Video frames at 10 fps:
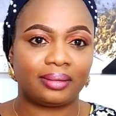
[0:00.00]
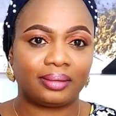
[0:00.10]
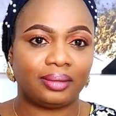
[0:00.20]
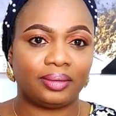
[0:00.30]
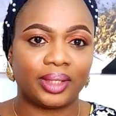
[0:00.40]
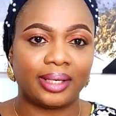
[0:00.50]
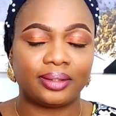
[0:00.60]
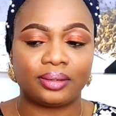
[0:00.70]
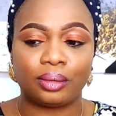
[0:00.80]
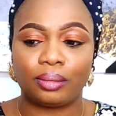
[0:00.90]
There
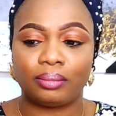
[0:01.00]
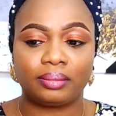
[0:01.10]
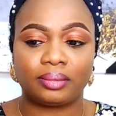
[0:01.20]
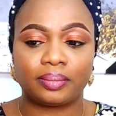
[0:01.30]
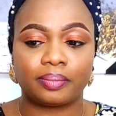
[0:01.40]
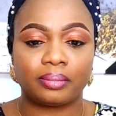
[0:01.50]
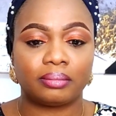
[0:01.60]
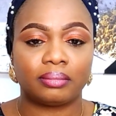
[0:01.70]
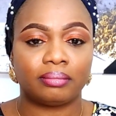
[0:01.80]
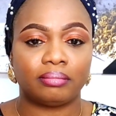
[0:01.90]
is no
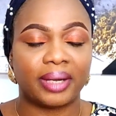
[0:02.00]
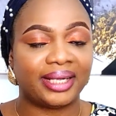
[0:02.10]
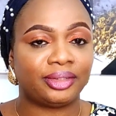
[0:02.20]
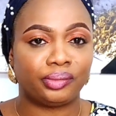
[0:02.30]
mind